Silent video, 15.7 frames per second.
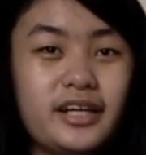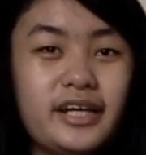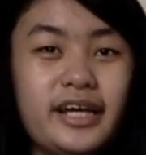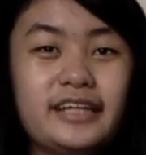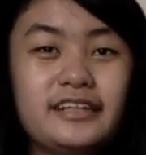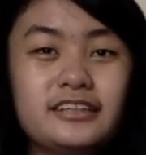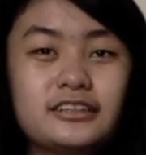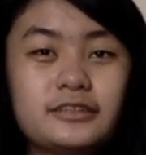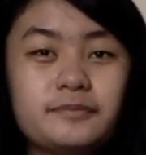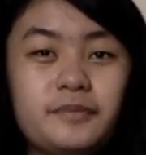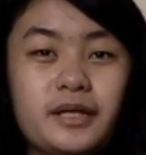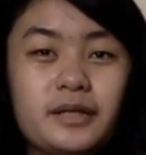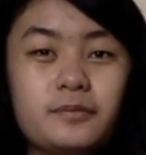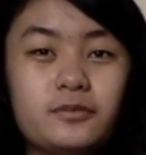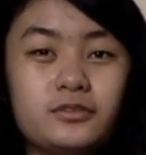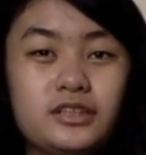and its
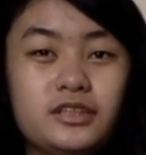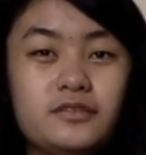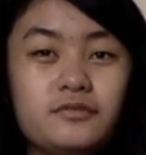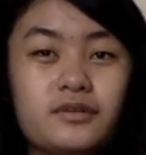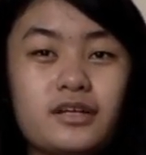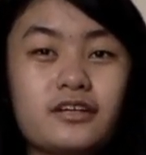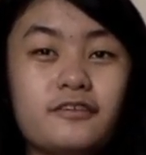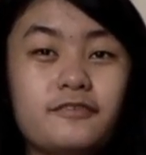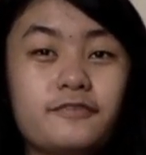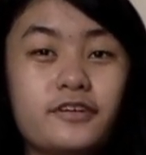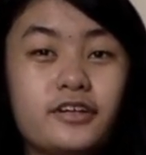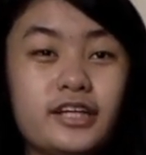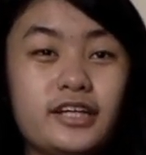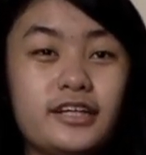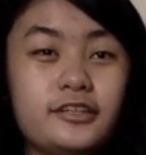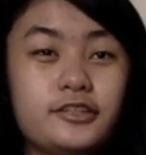spike protein were
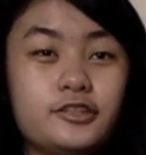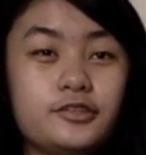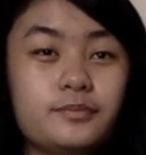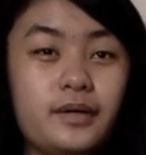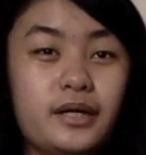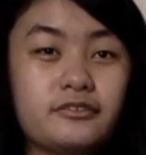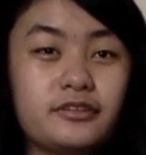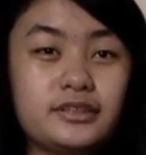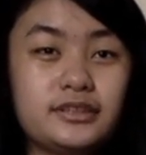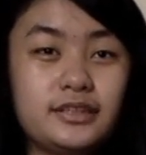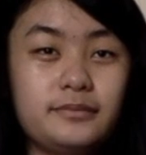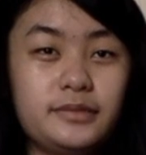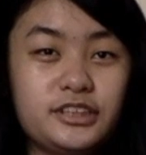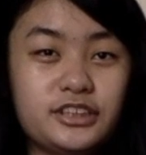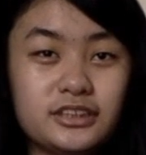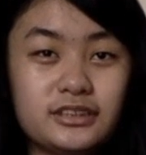converted into binarized
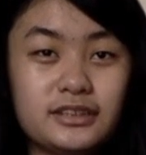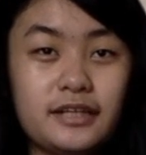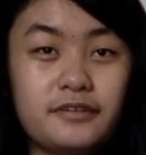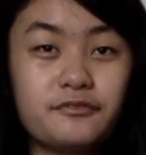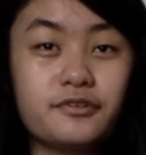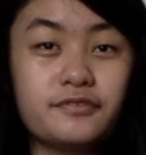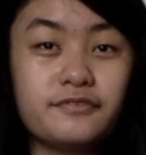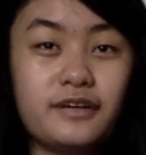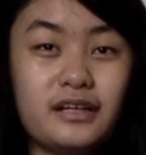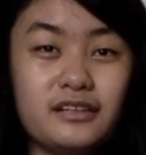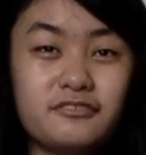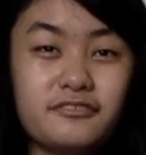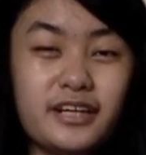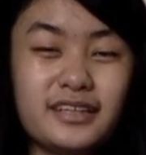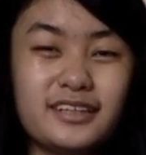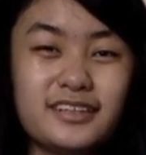images and were
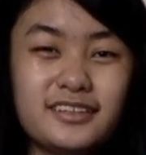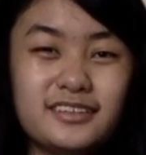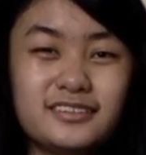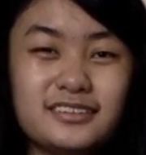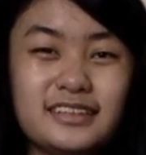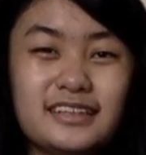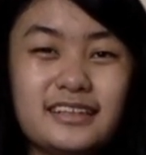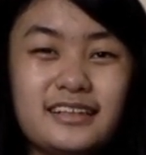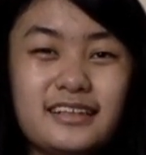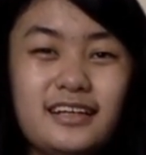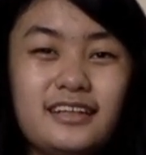evaluated using